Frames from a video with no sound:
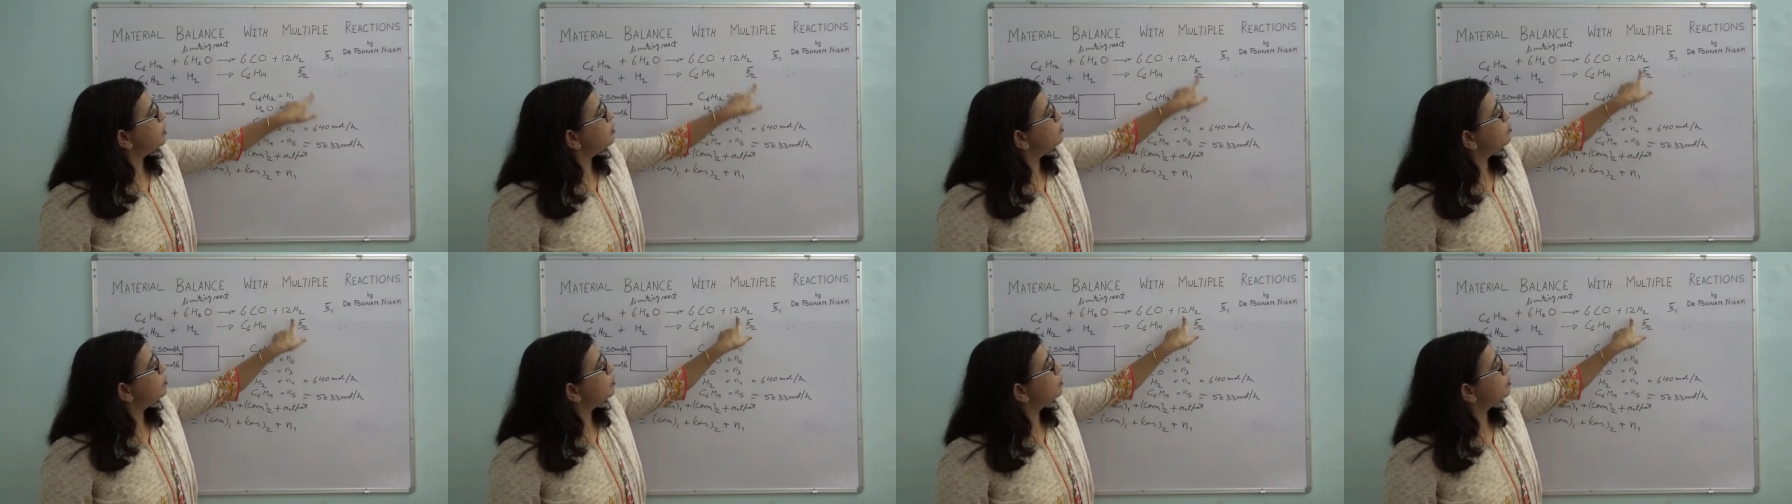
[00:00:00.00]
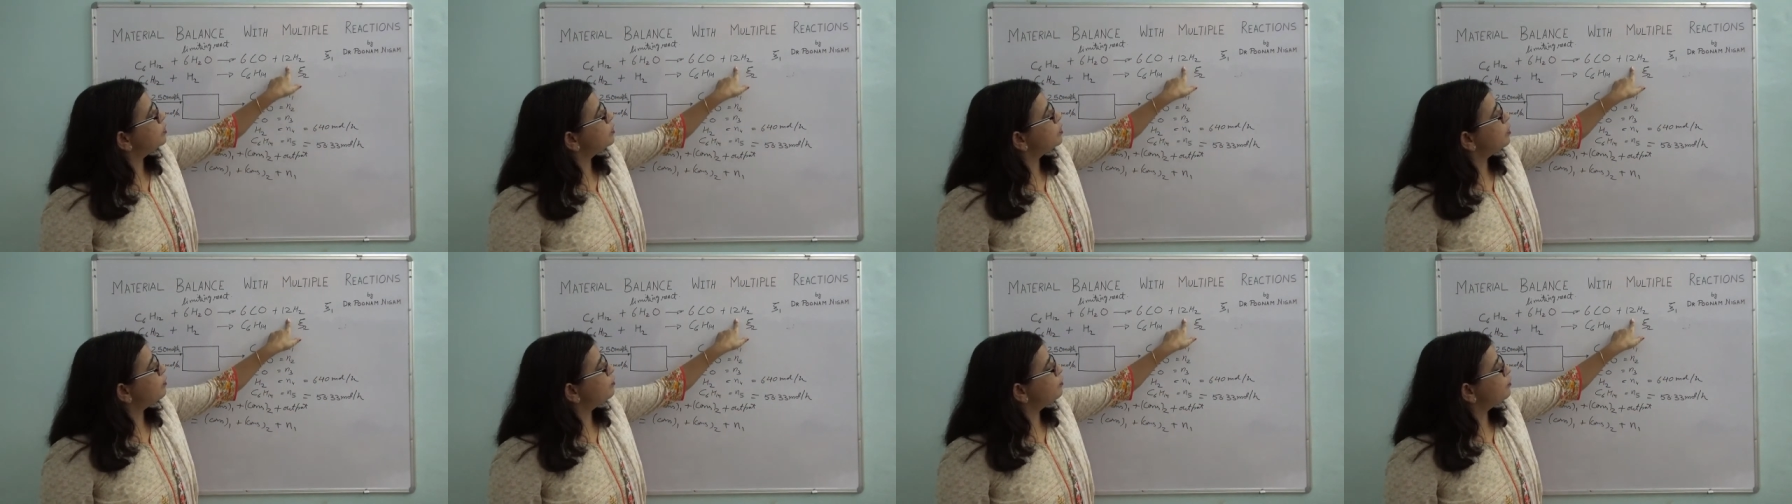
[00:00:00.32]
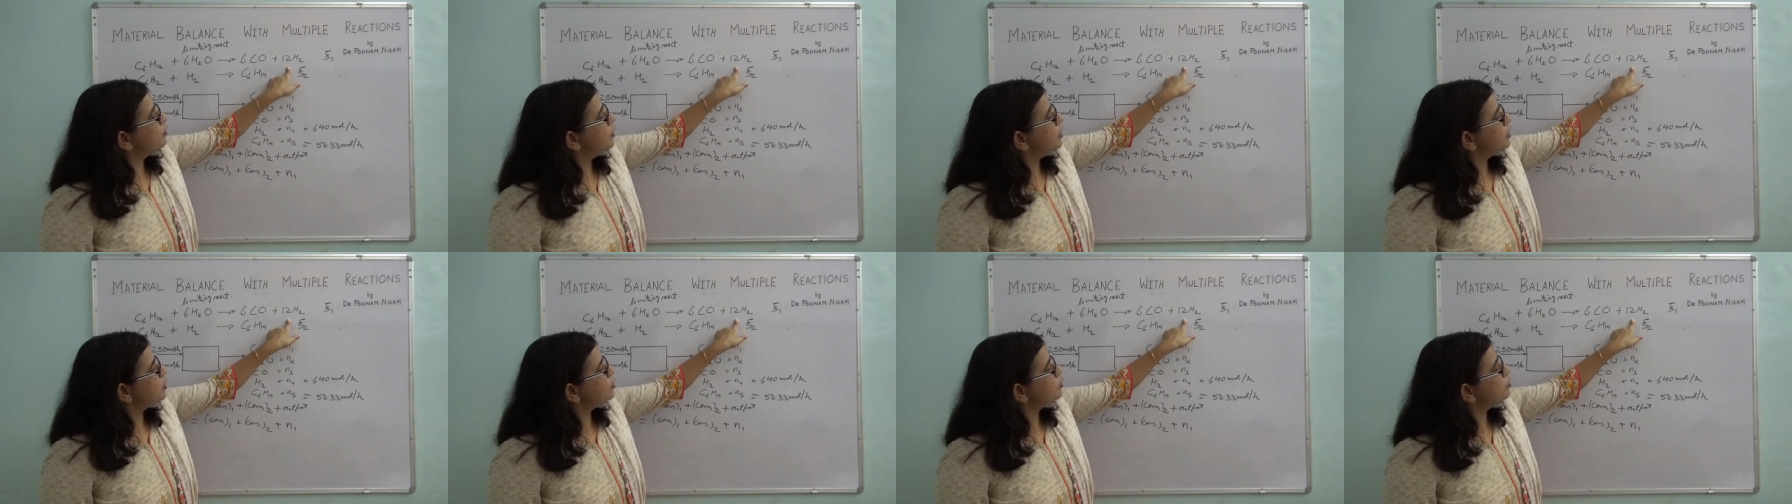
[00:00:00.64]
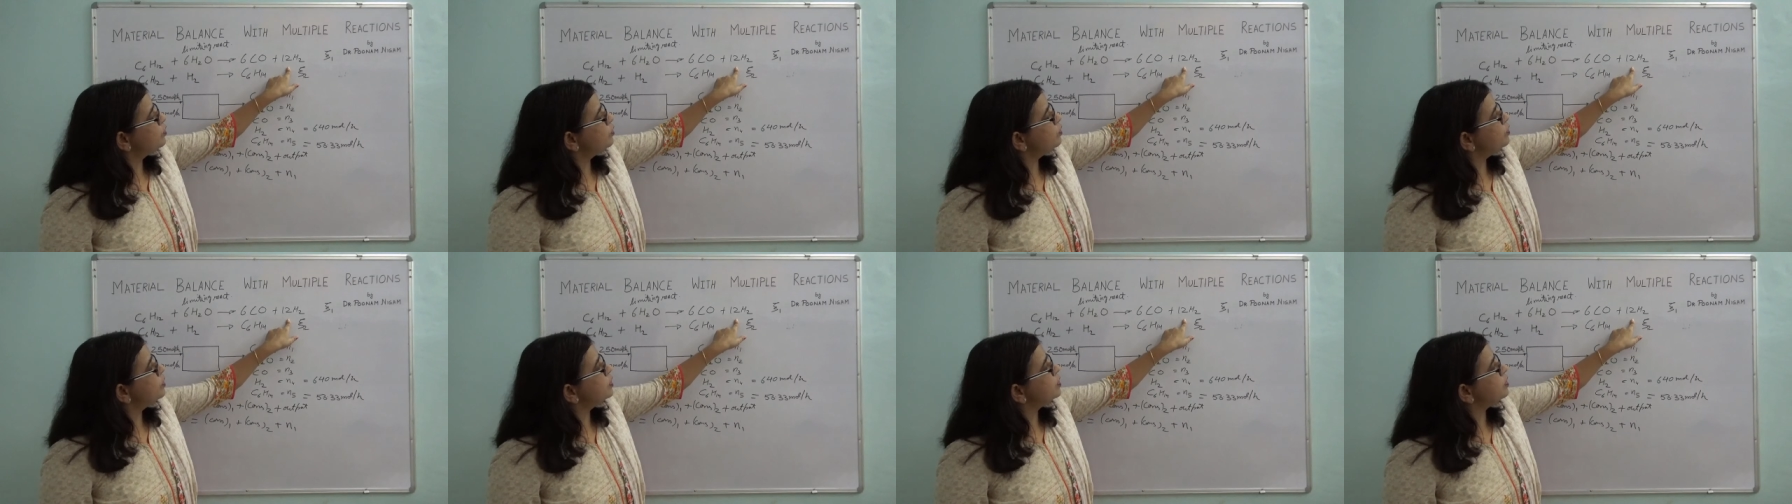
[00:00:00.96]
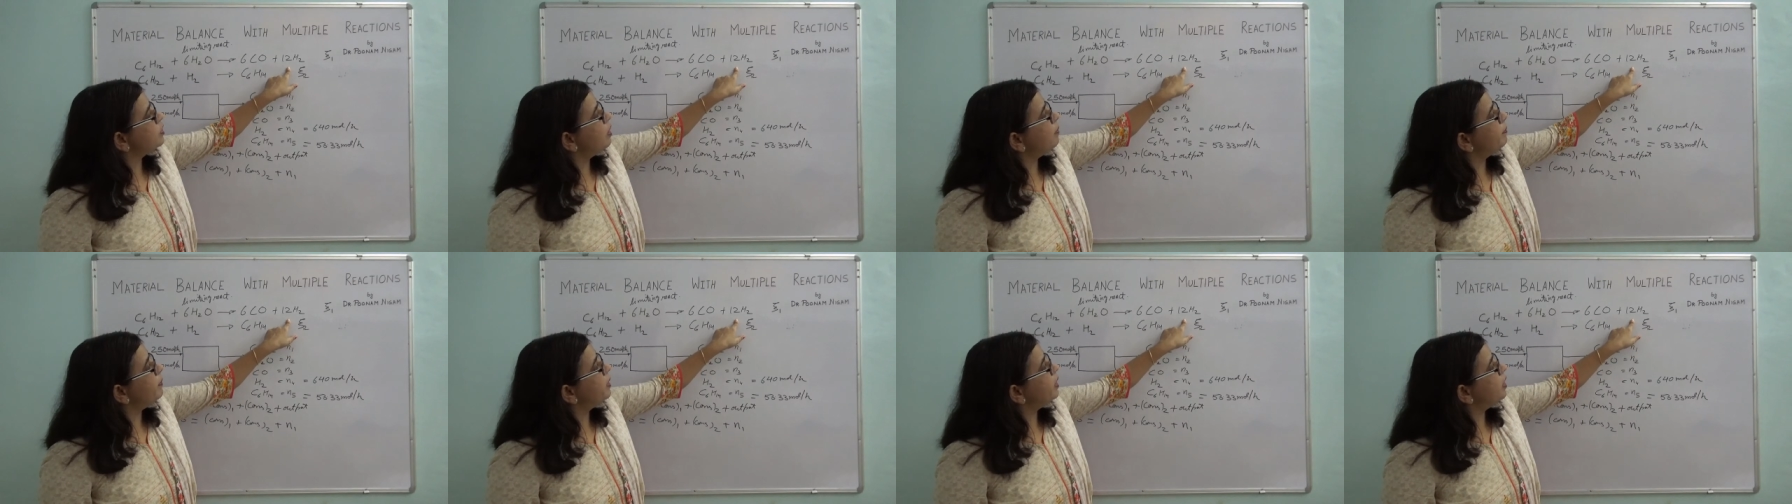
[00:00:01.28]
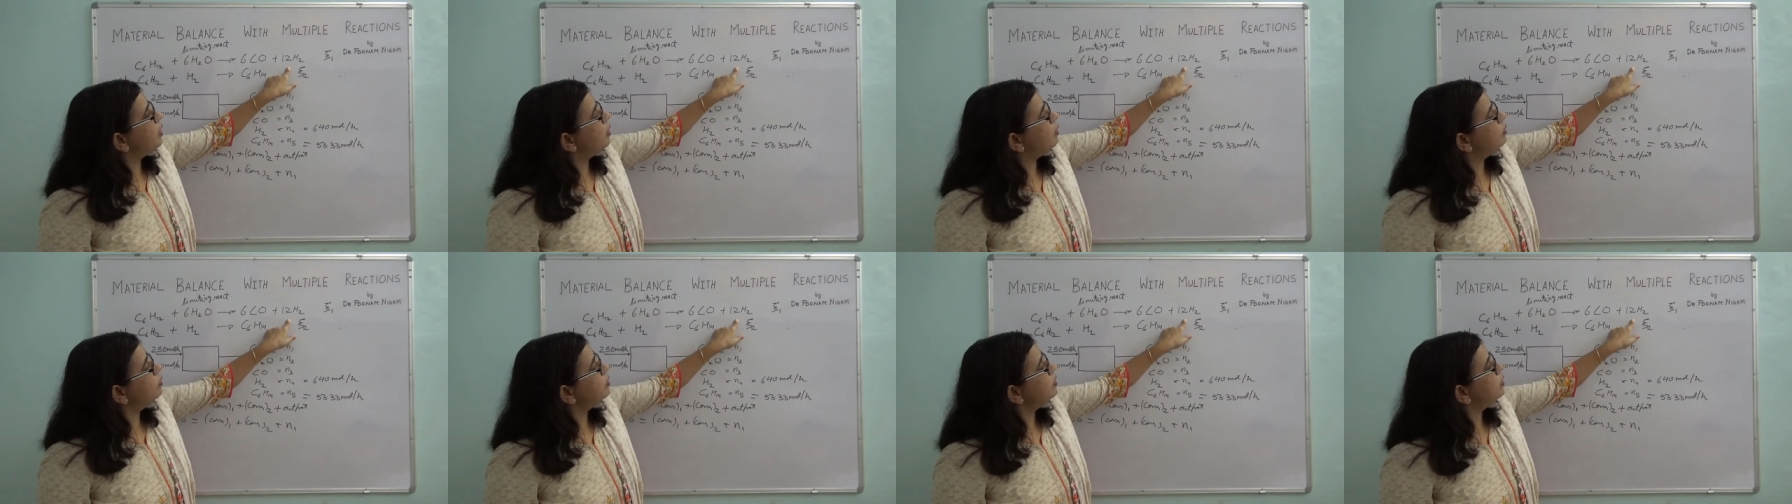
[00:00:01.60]
forty moles of H two is coming
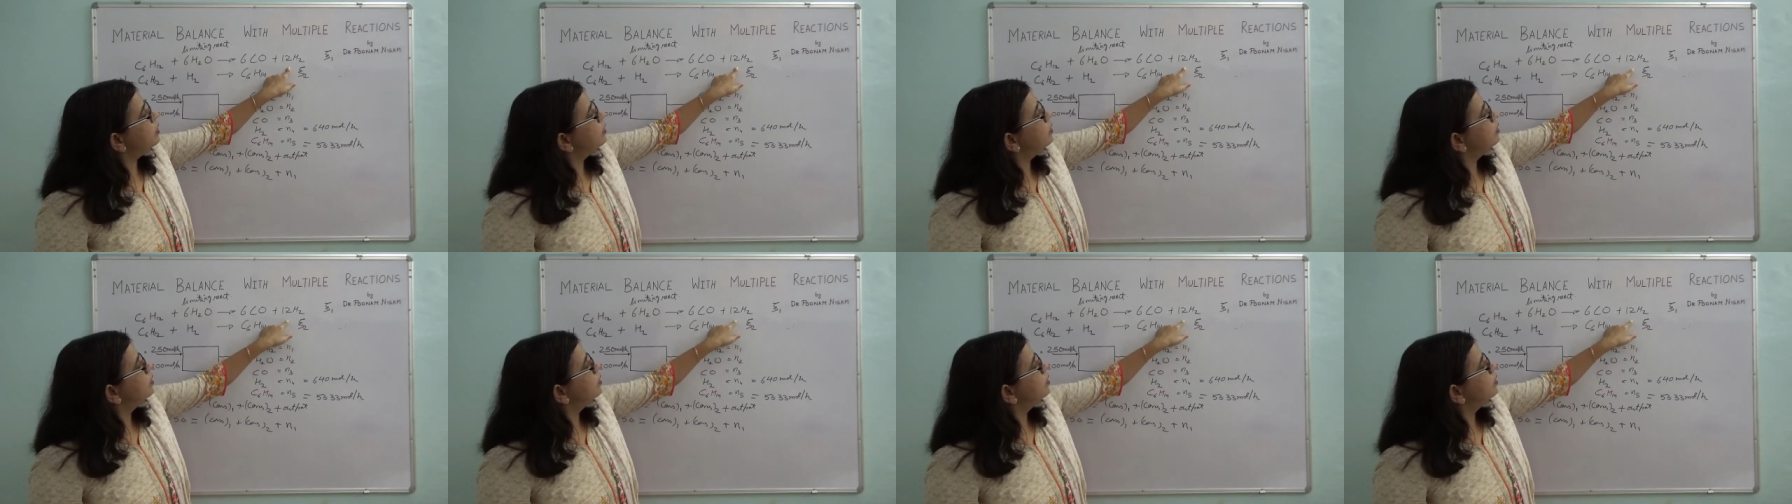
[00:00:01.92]
out,